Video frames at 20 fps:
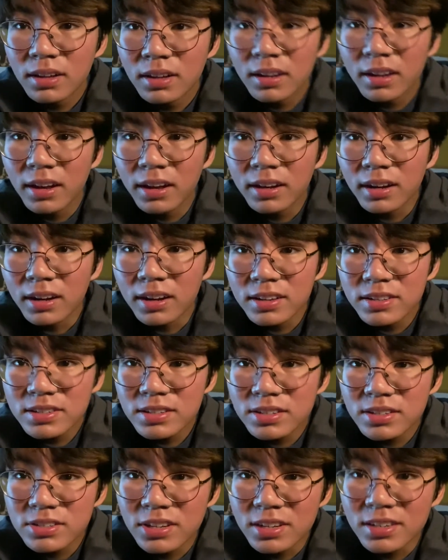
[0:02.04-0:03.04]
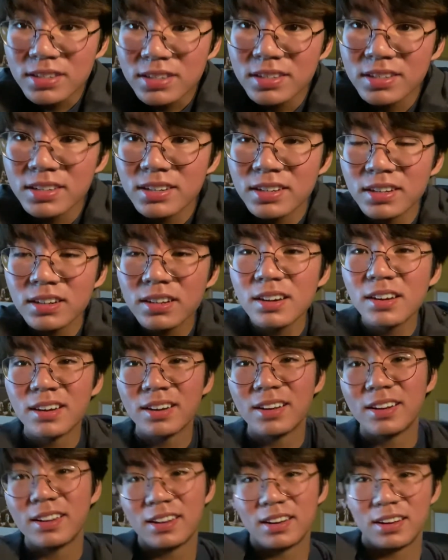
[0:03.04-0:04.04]
Hey guys, JT here.
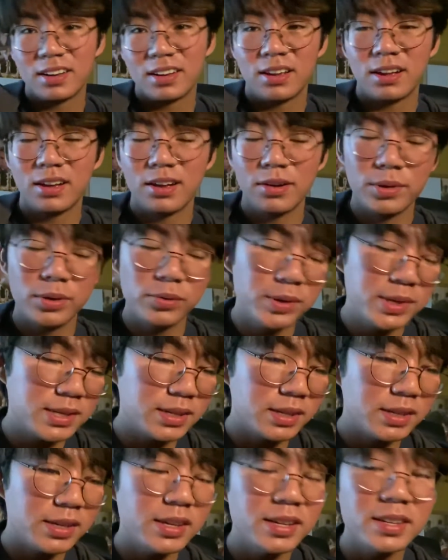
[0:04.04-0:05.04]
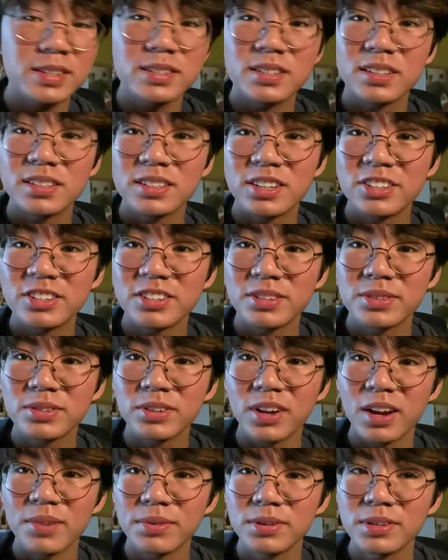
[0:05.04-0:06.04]
Uh, we recently hit 600
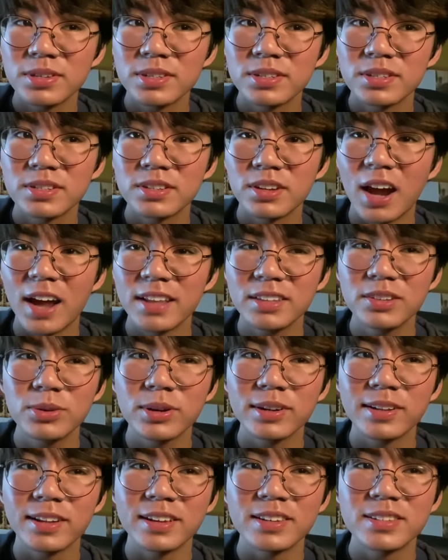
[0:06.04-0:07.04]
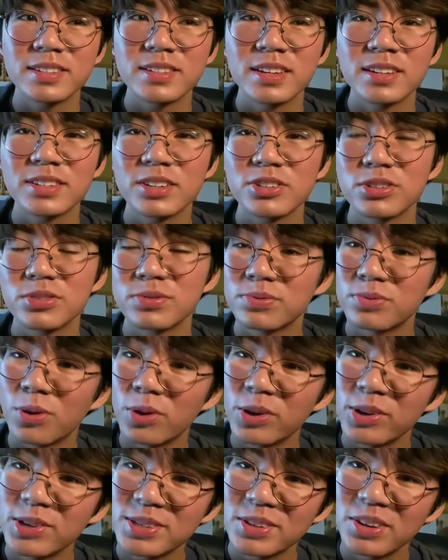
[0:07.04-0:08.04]
subscribers. I think we're at like
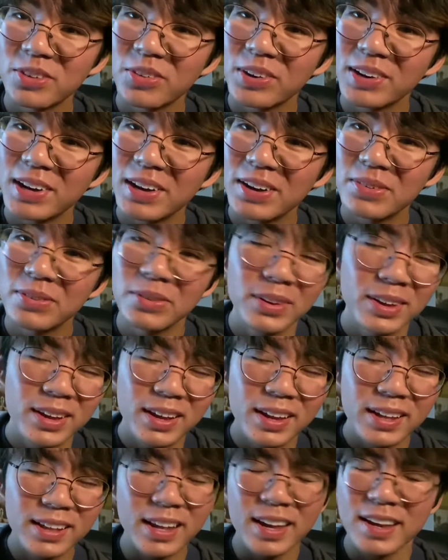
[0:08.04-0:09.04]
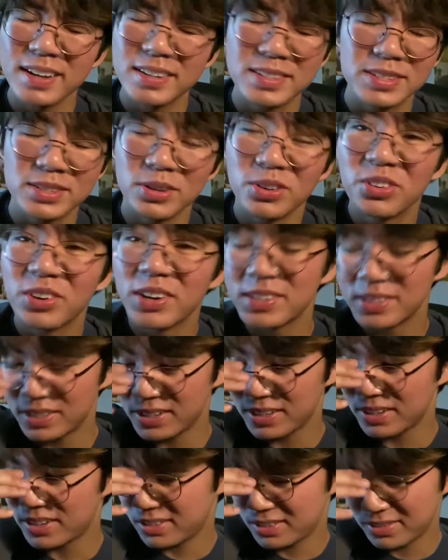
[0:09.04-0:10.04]
640 or something right now. That's so
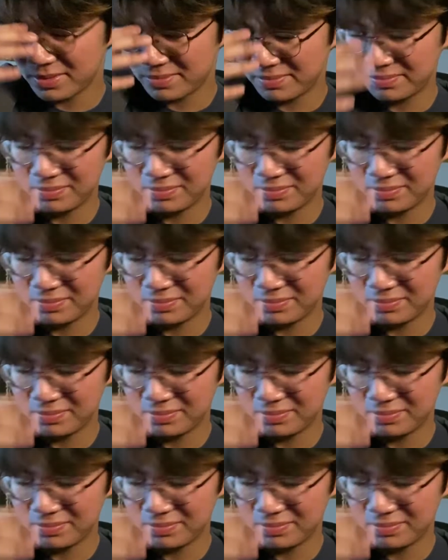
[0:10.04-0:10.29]
crazy. Um,